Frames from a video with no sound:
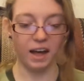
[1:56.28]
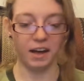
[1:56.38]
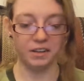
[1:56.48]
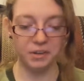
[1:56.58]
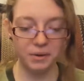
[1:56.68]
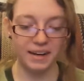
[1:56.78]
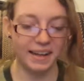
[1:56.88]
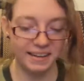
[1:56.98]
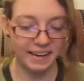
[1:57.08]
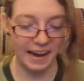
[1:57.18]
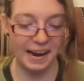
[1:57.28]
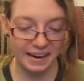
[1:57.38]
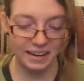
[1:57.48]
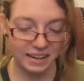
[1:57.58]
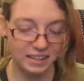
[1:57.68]
I knew it had an
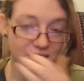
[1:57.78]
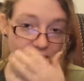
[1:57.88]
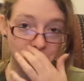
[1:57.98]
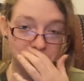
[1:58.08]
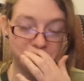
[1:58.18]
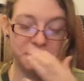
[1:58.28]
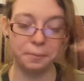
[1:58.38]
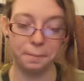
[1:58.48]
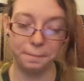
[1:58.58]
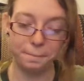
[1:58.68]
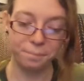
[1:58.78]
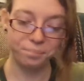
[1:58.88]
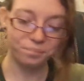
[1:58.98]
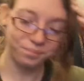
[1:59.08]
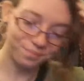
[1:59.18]
A in it somewhere,
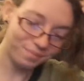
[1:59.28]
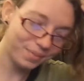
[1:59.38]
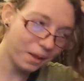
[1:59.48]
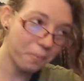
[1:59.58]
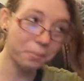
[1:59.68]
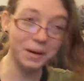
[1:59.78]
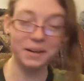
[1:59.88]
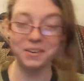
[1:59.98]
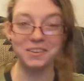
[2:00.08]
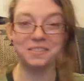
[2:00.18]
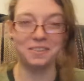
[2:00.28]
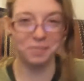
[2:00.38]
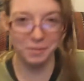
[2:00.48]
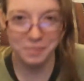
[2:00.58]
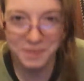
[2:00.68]
but I couldn't
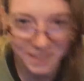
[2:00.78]
remember